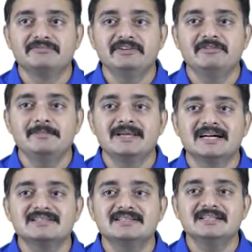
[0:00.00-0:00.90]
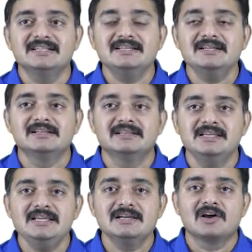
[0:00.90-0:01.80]
we will be considering
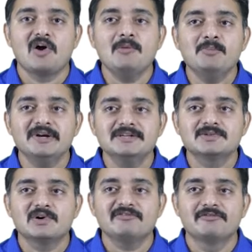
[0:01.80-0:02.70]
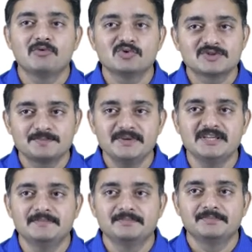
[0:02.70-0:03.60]
the components of force
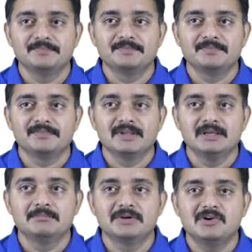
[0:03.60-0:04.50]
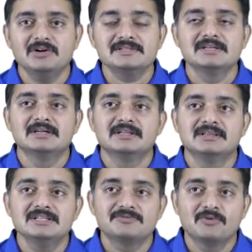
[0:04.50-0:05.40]
P. Because
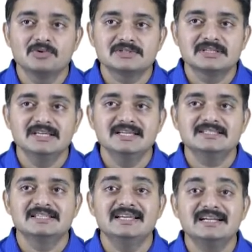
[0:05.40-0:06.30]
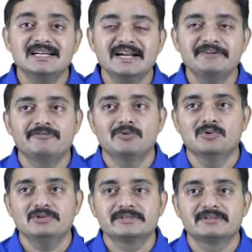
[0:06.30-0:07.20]
this force is inclined
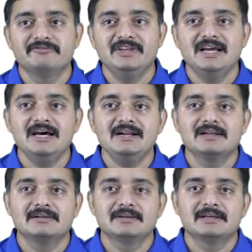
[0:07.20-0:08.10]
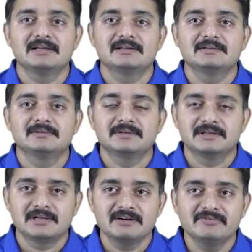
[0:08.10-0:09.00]
force, we are
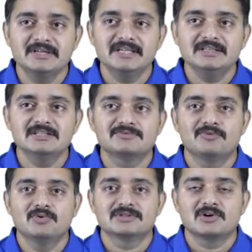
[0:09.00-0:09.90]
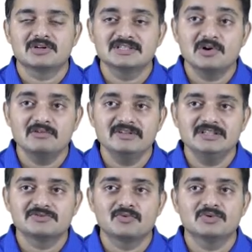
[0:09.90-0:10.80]
converting this force or resolving
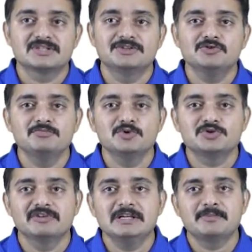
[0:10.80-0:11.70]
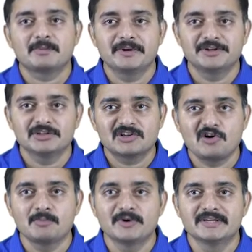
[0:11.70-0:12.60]
this force into mutually perpendicular
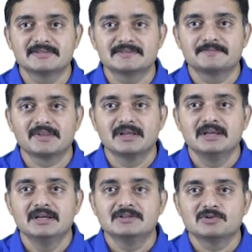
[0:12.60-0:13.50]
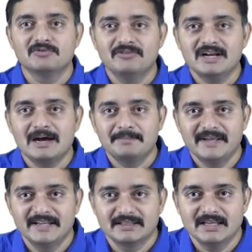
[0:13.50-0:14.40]
components. So, for
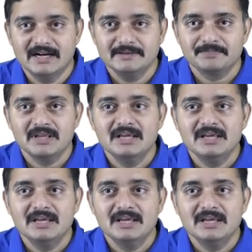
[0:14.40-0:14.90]
obtaining that,